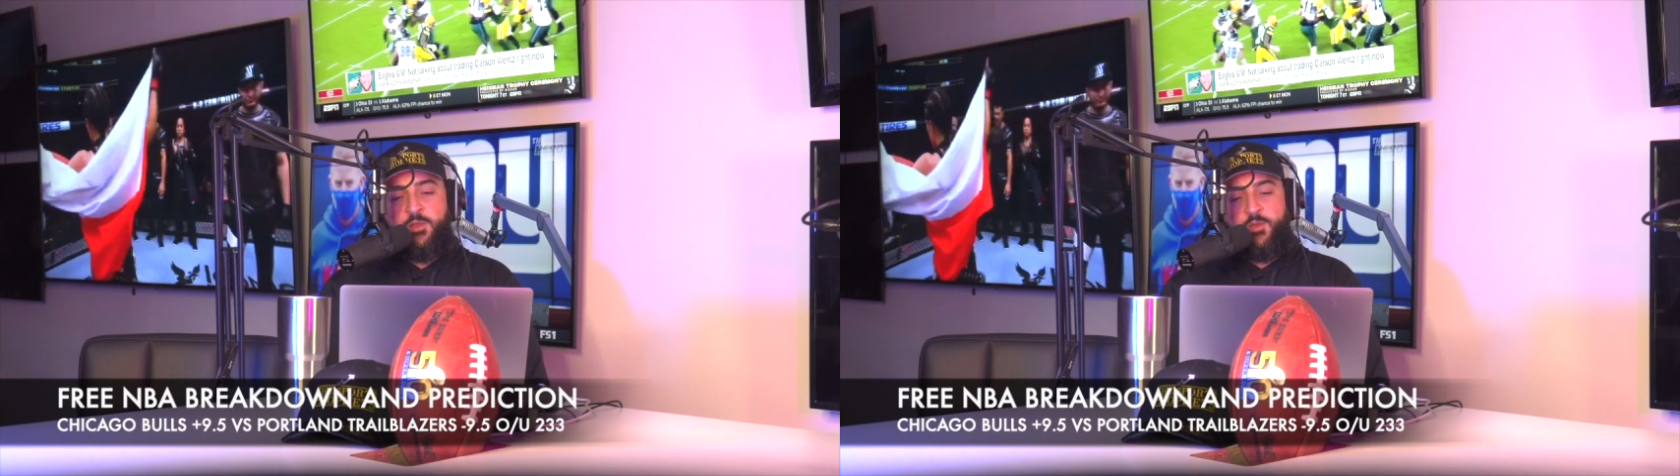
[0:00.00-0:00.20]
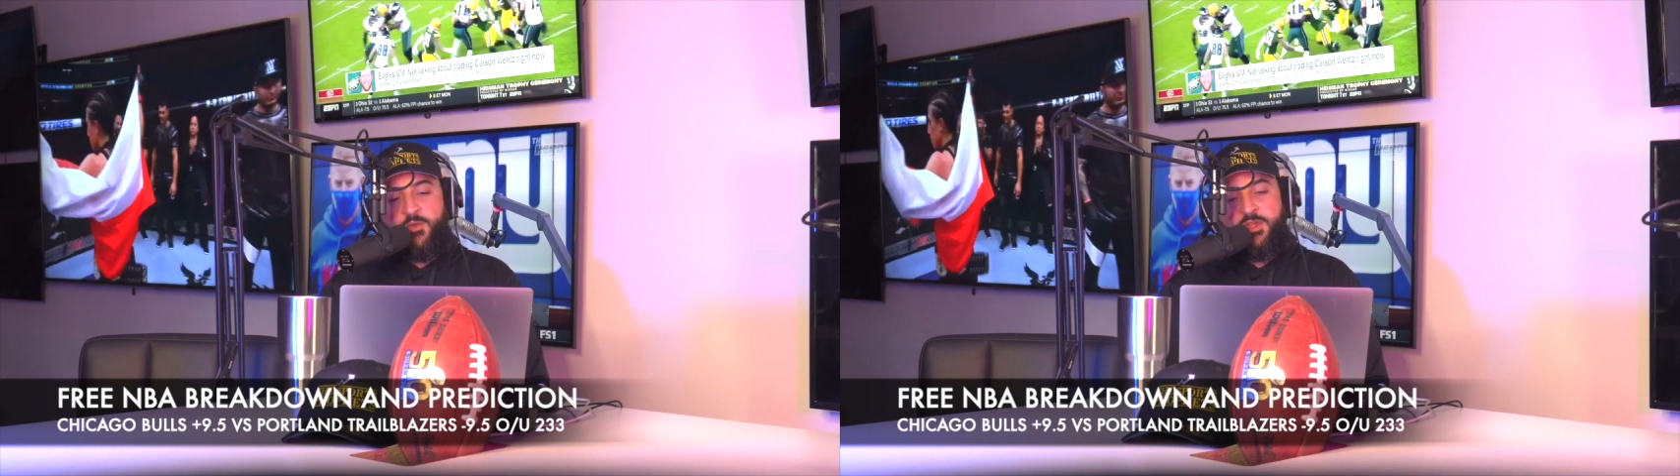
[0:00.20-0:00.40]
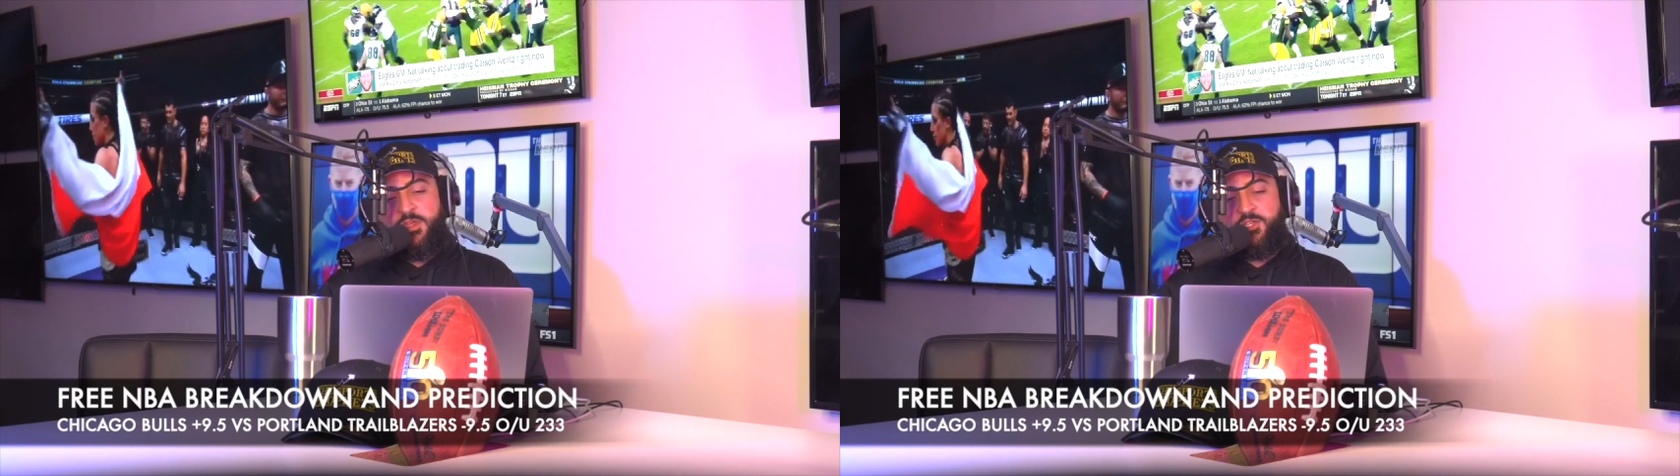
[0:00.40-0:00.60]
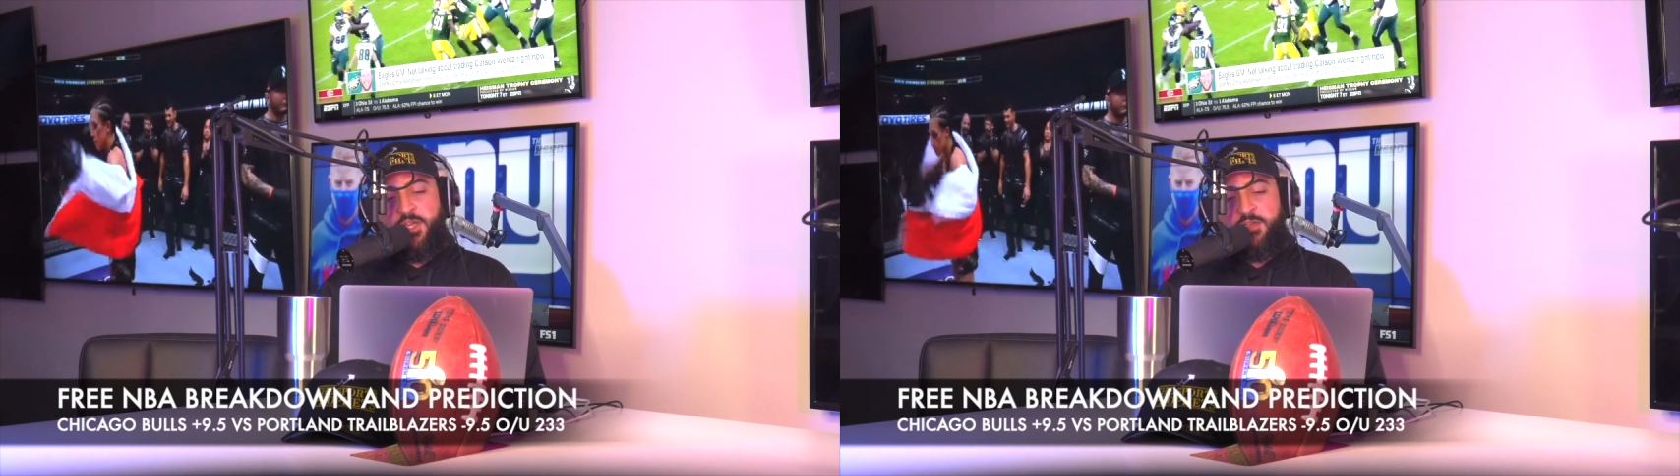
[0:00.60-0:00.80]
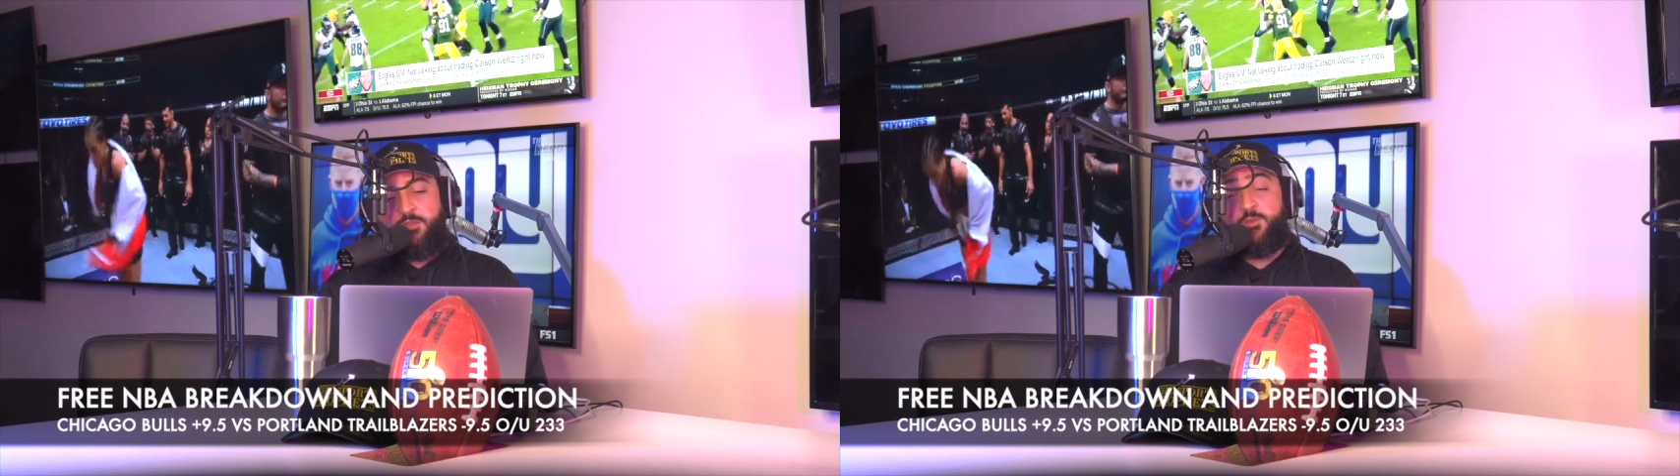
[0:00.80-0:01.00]
Through six
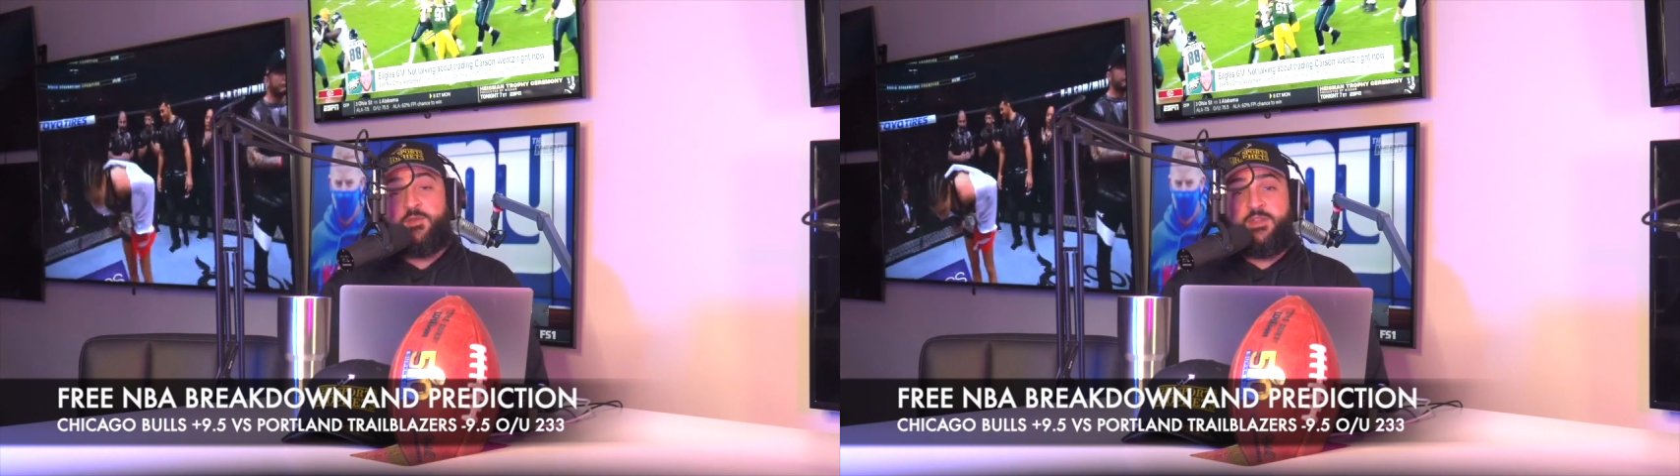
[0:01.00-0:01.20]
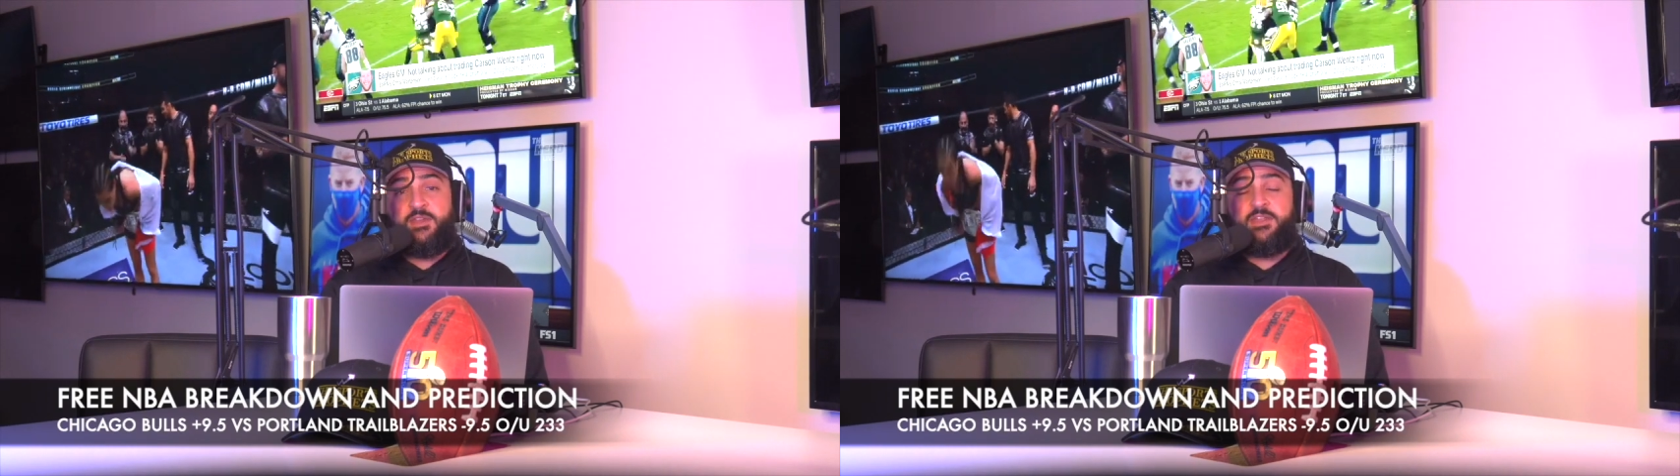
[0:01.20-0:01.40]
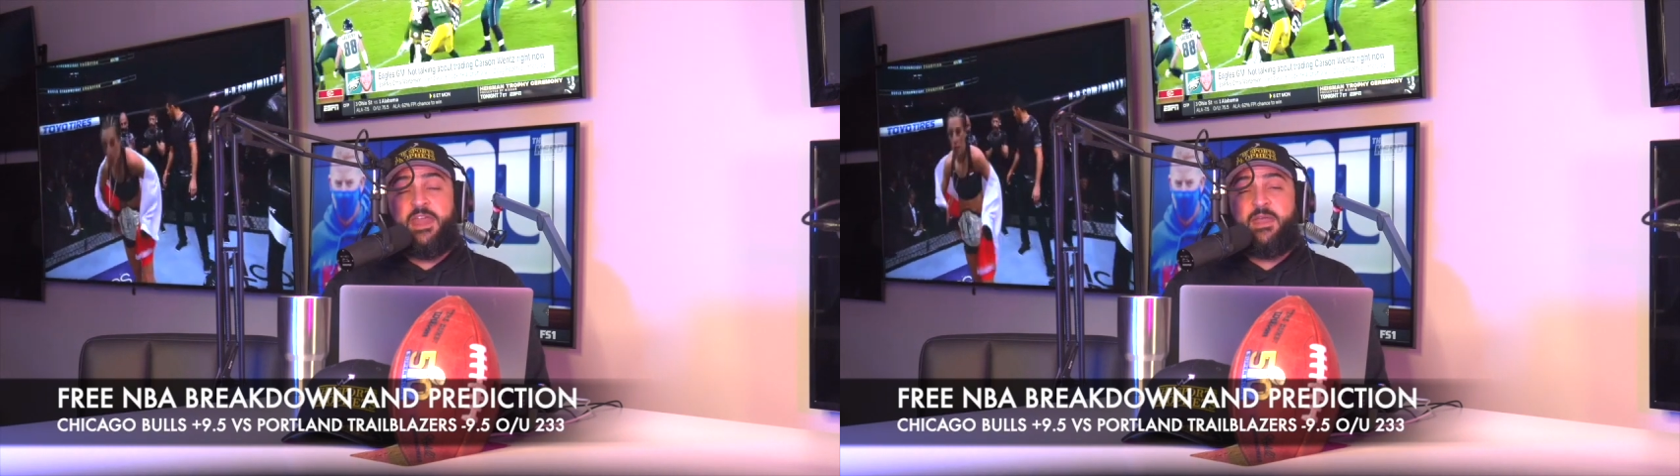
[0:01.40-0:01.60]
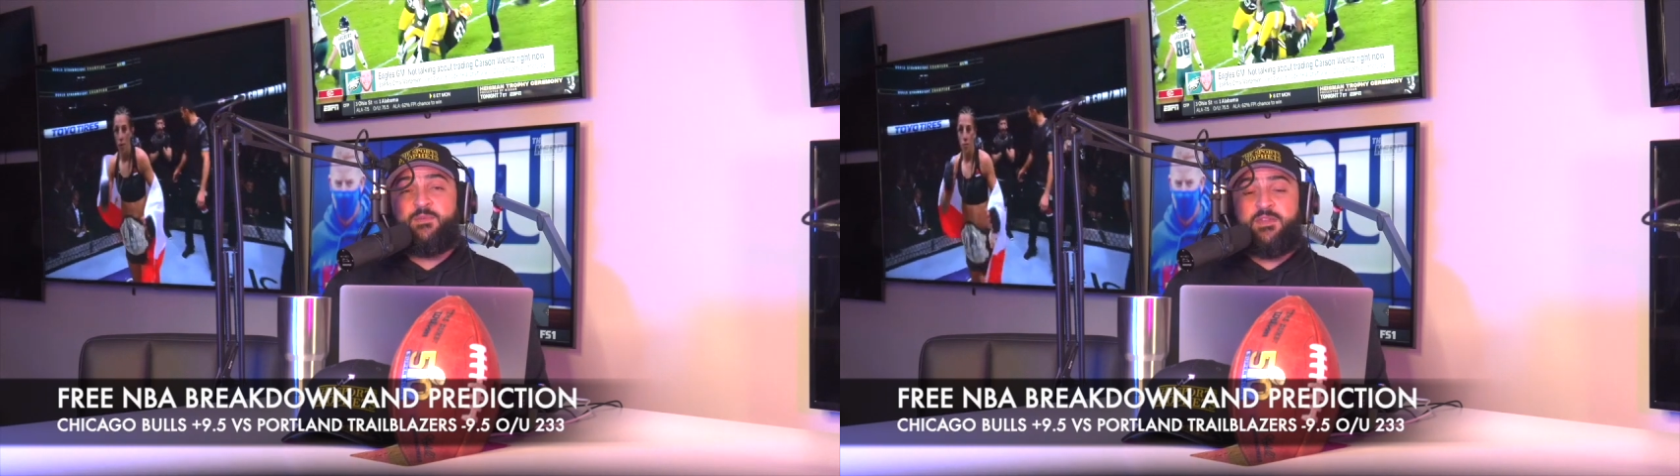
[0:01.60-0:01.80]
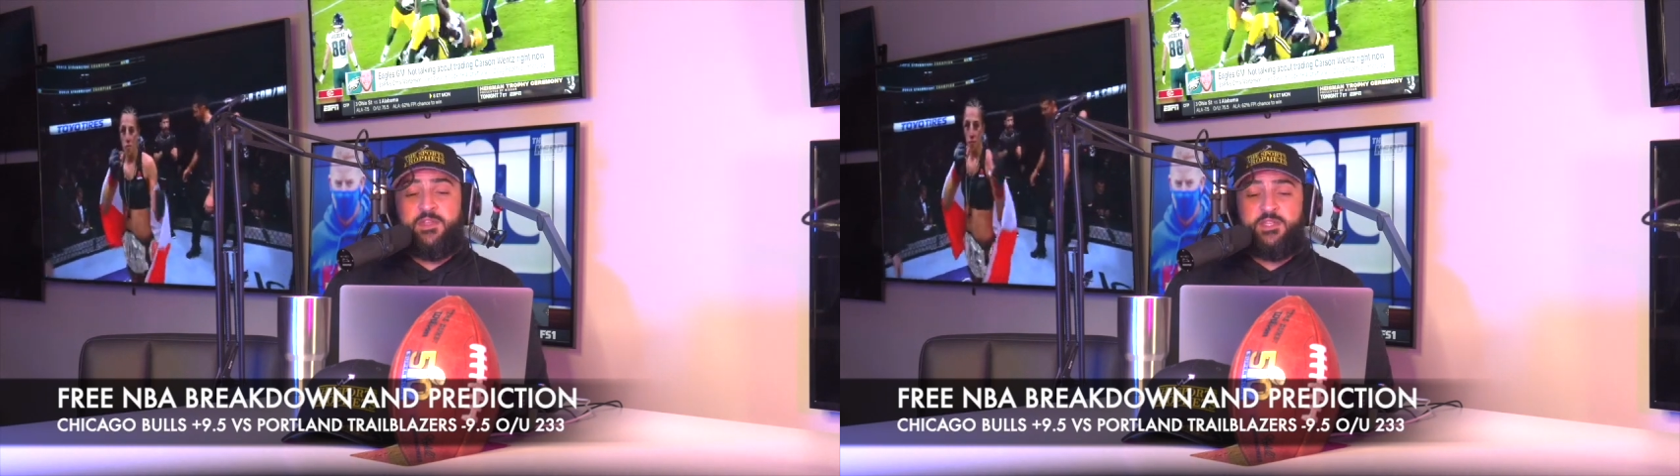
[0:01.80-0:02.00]
games,
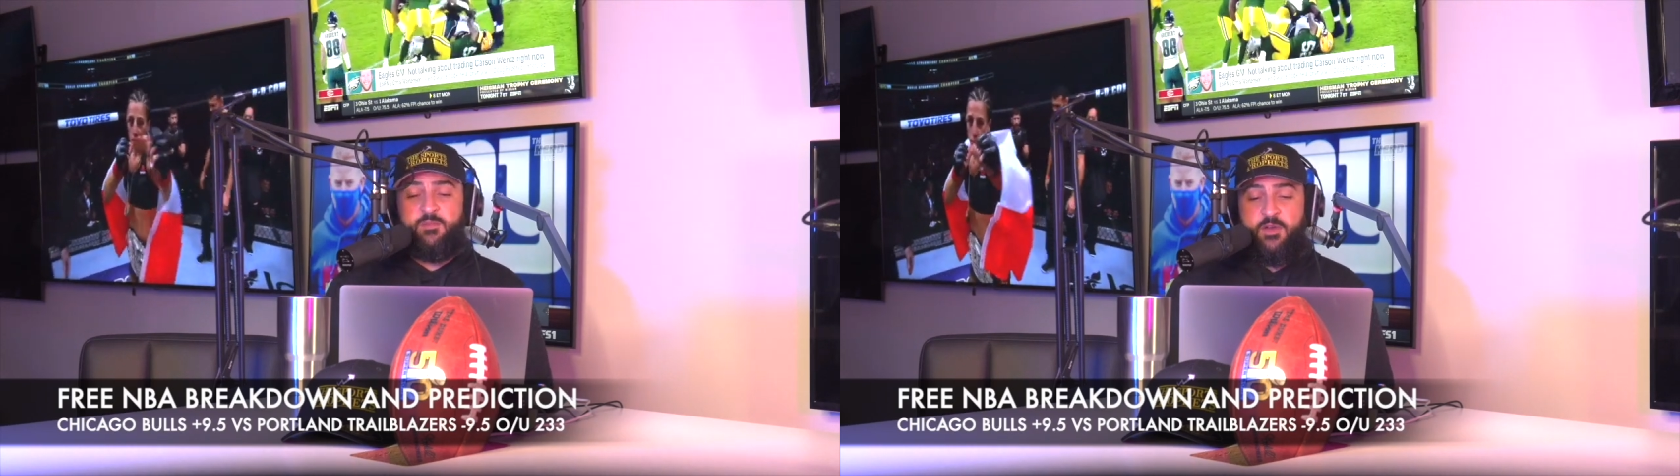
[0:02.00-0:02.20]
CJ